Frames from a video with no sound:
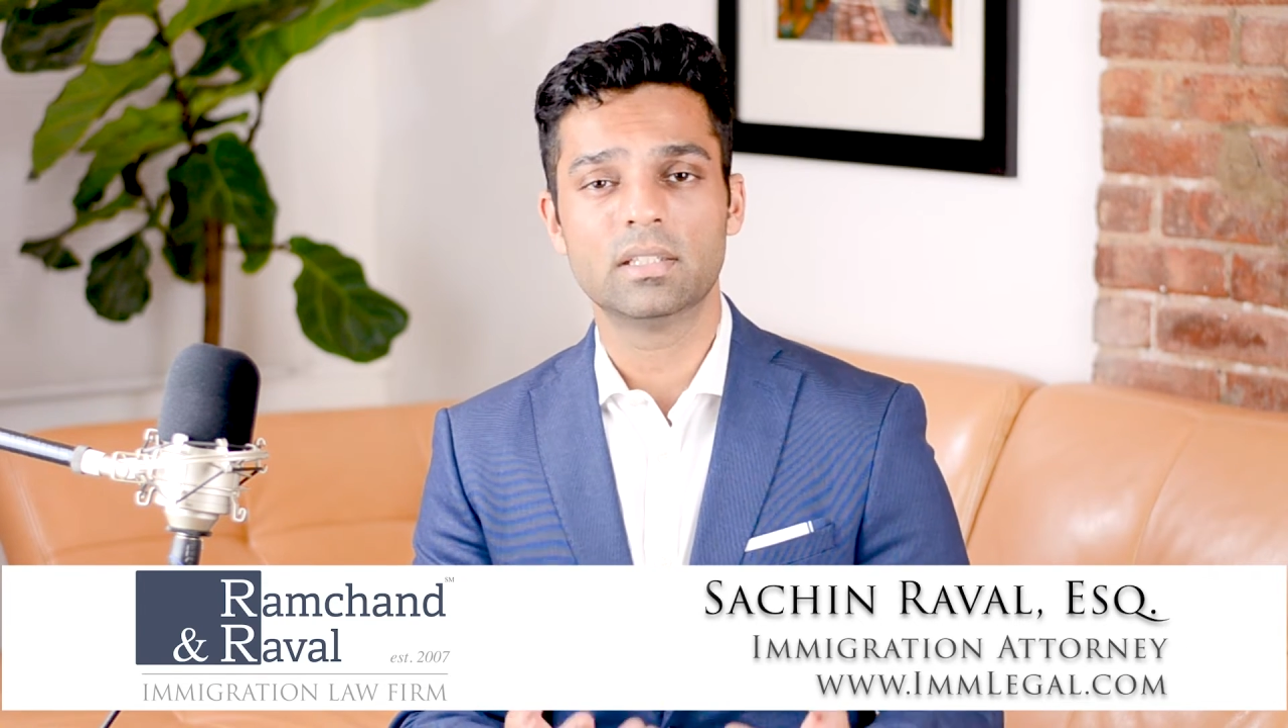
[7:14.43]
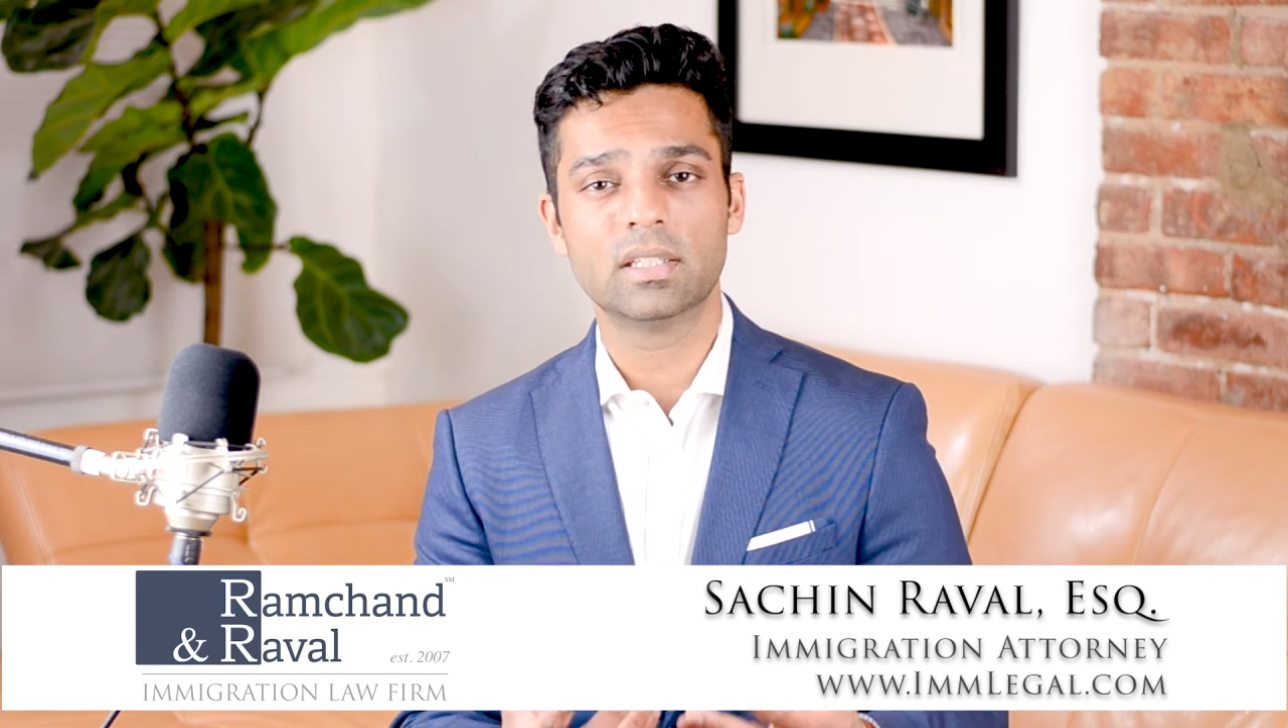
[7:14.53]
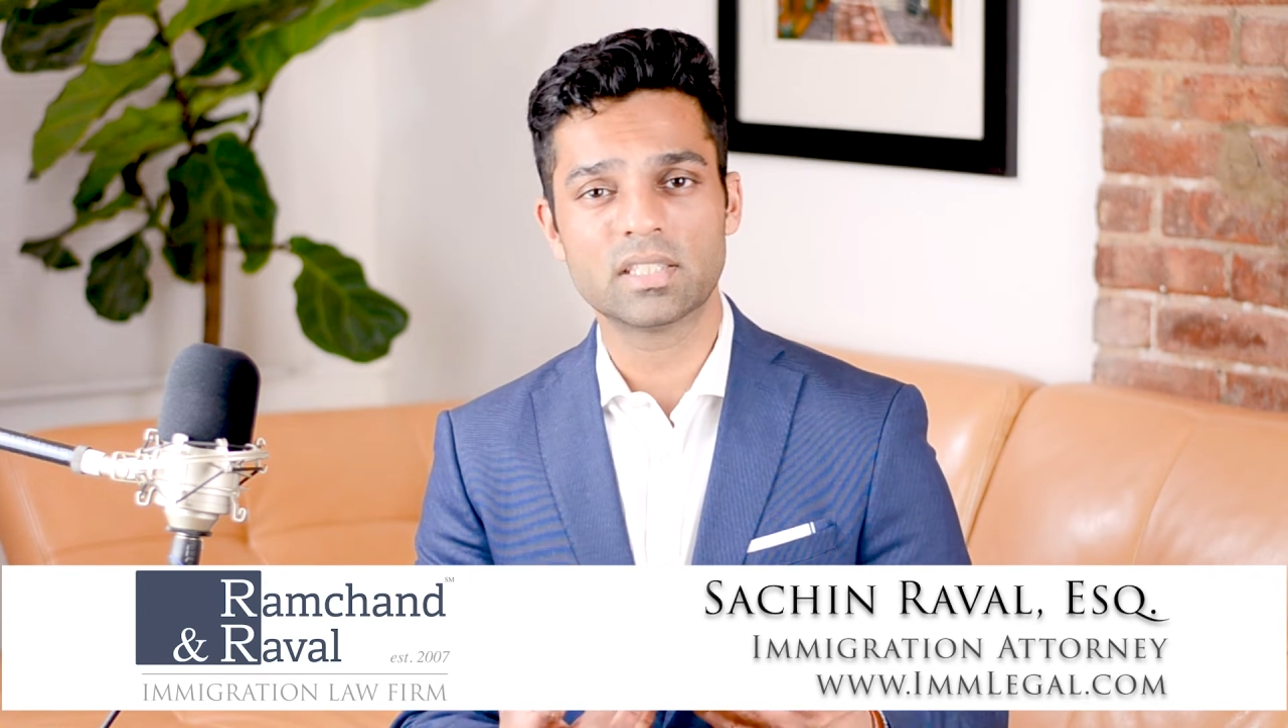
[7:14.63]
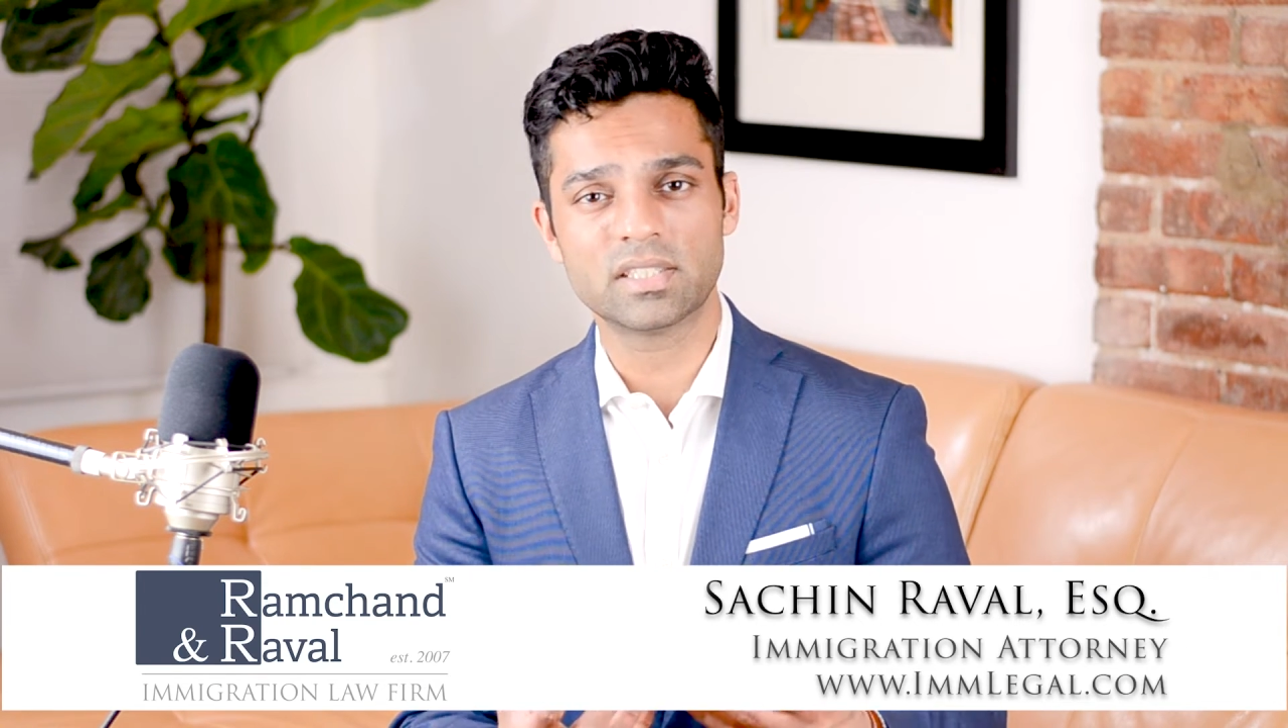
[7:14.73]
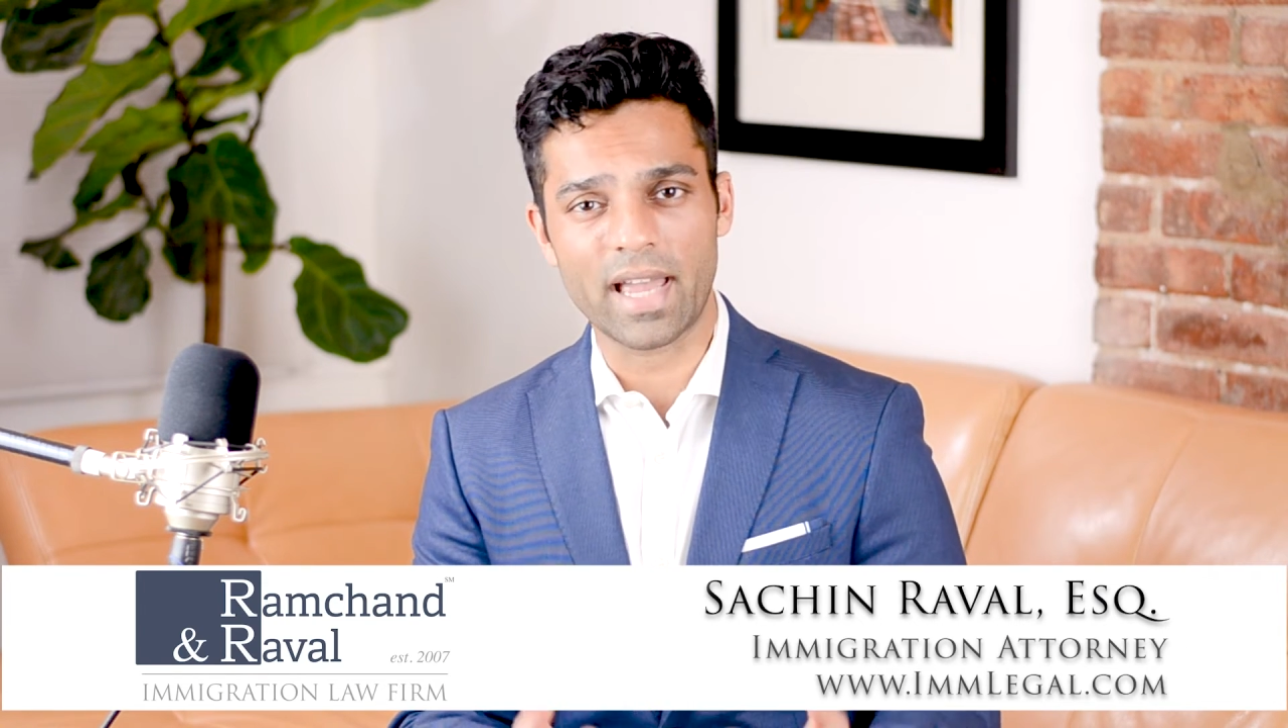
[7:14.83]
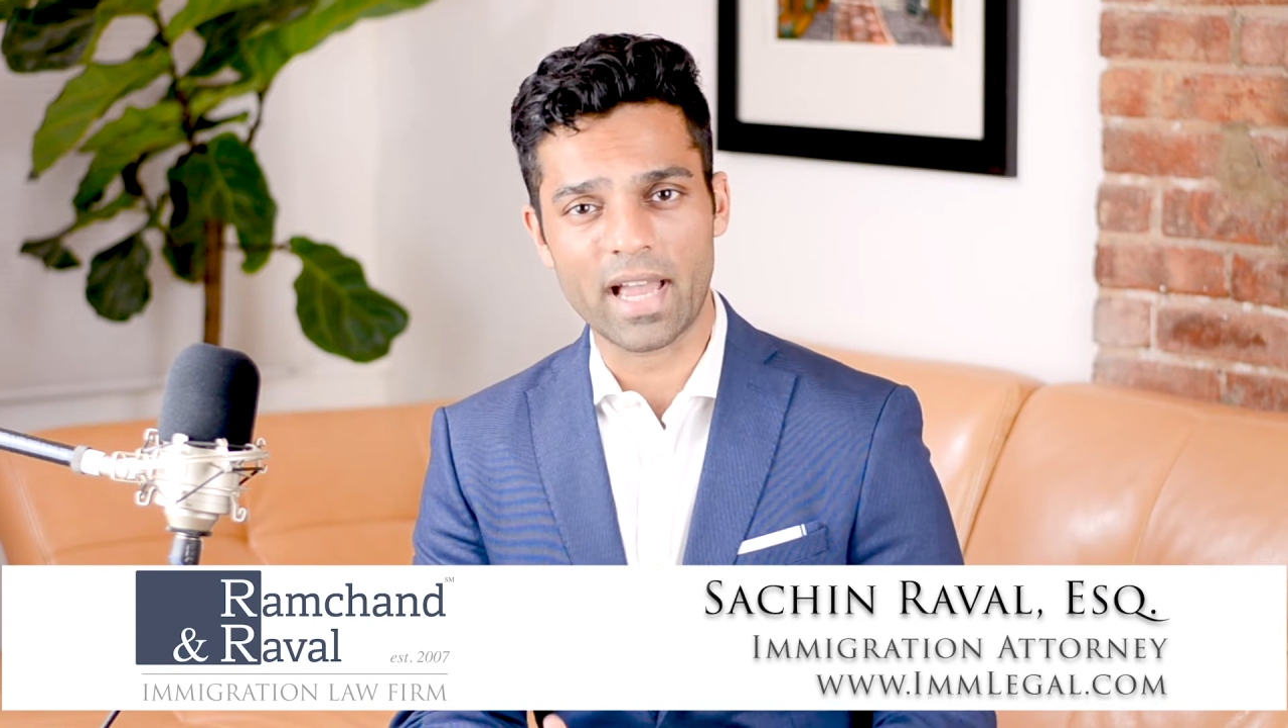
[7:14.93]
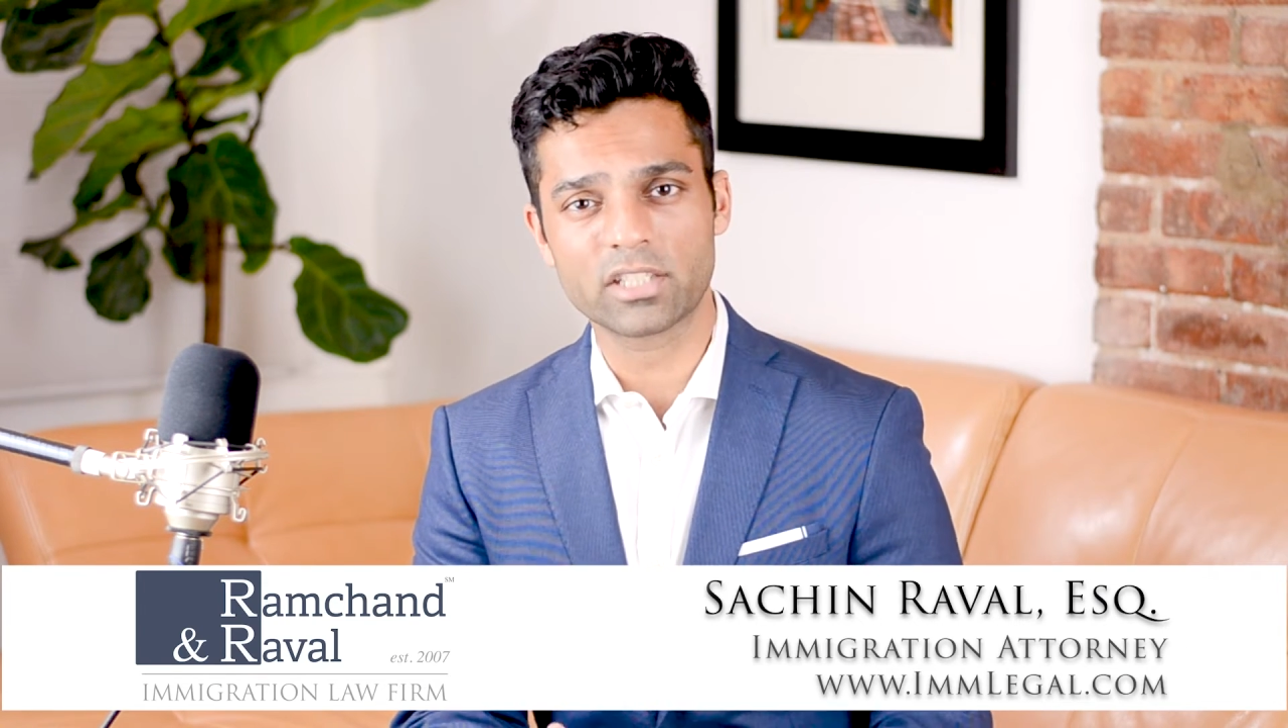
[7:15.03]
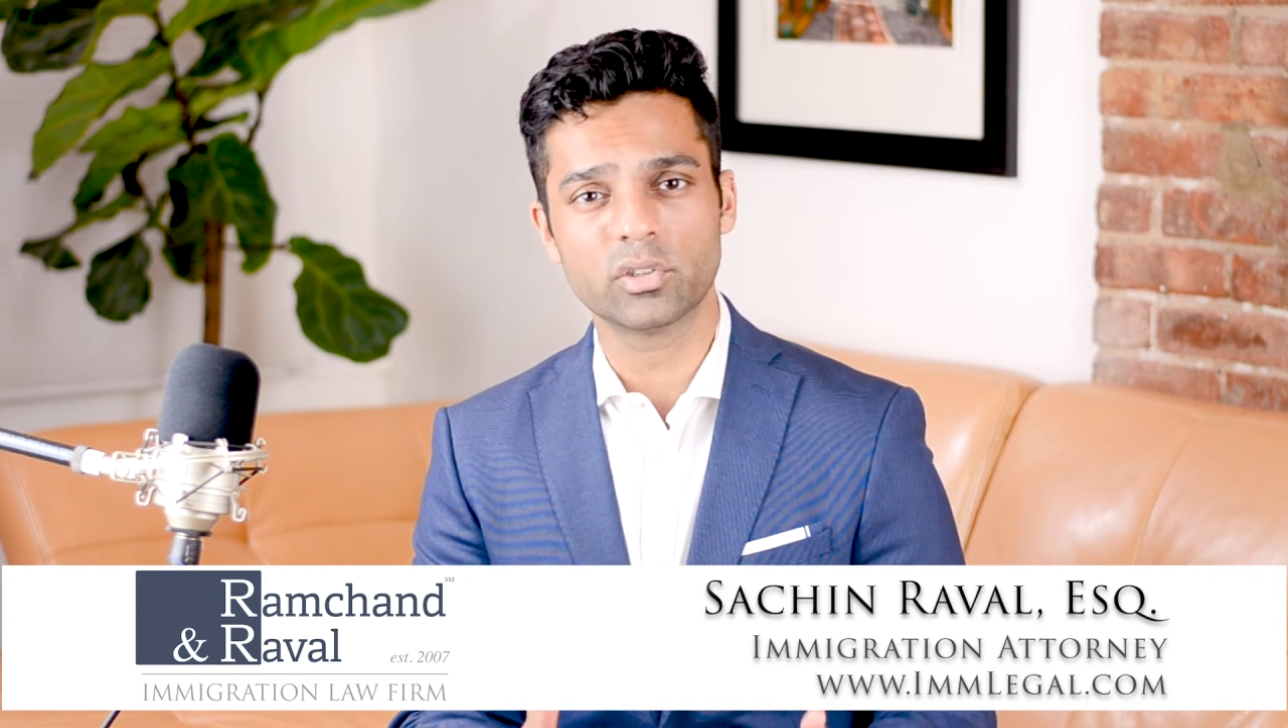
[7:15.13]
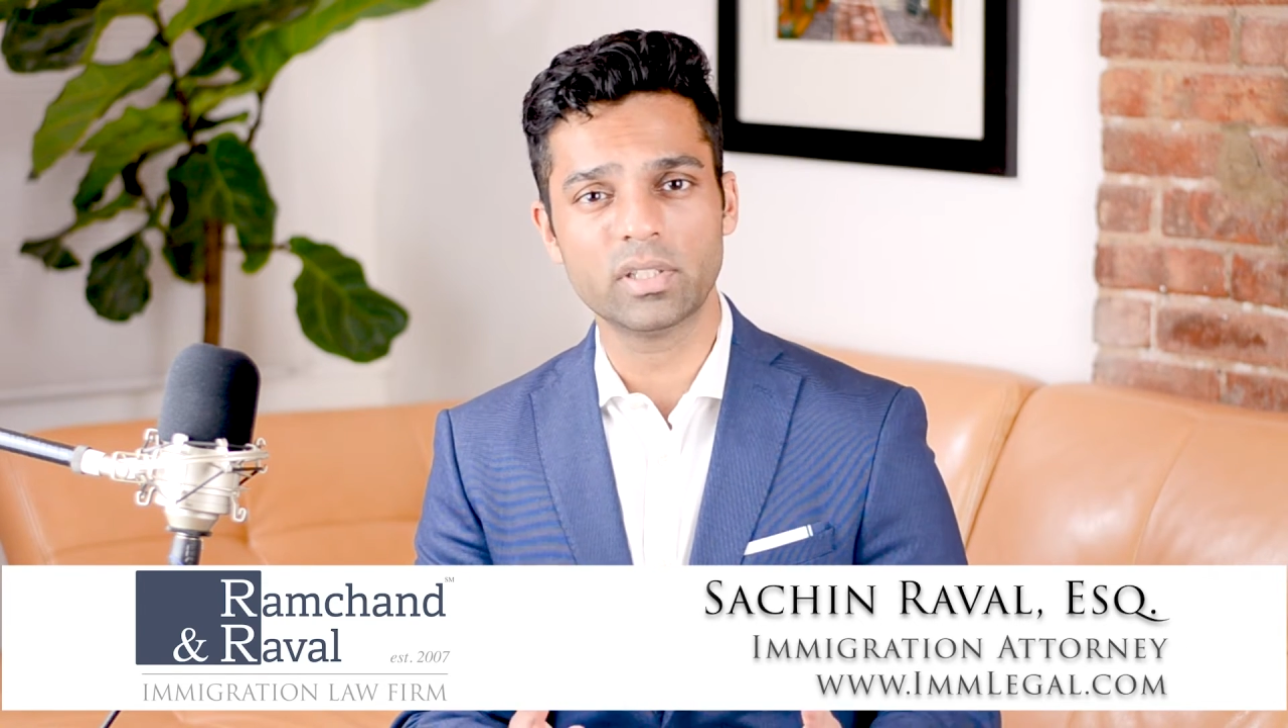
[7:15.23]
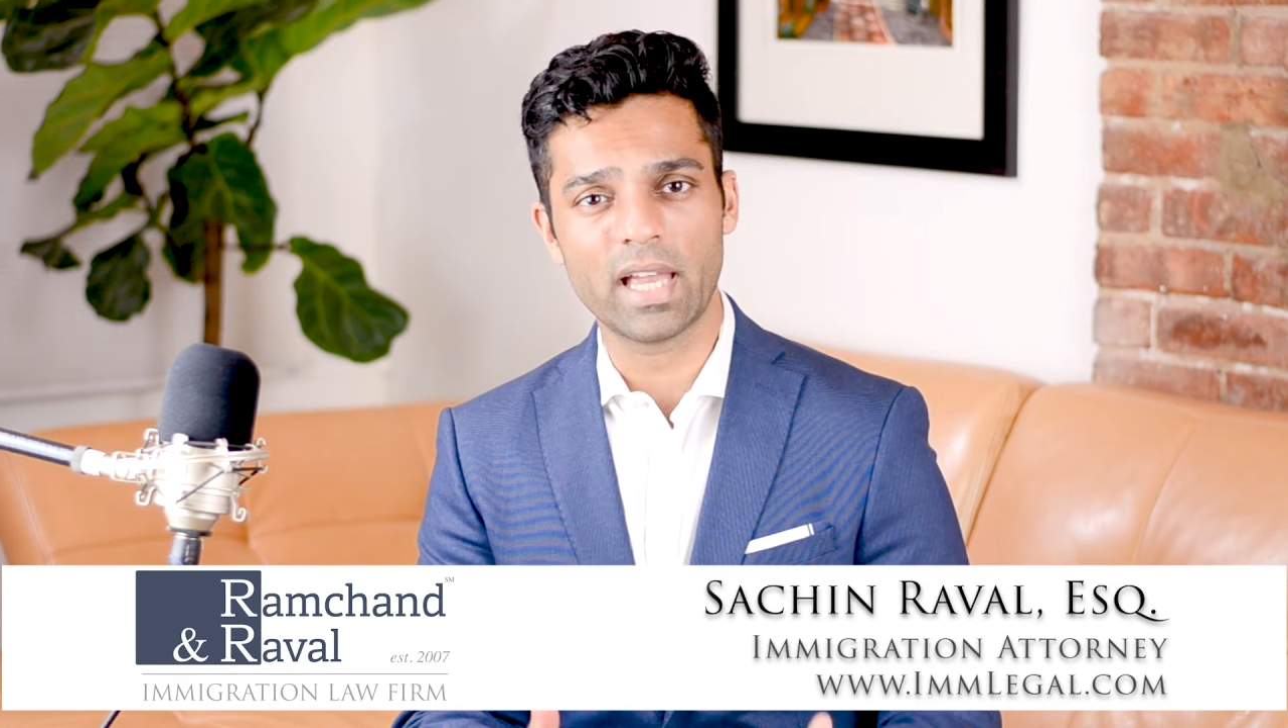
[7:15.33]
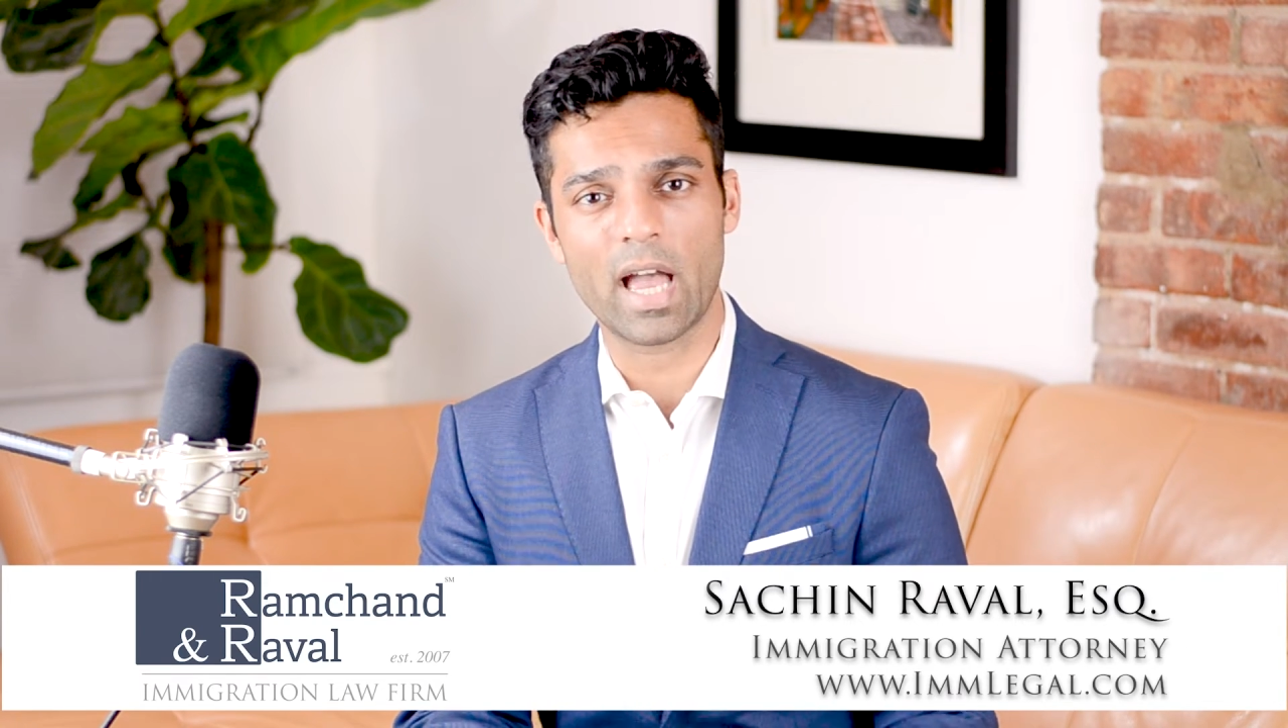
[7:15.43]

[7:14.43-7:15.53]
This is actually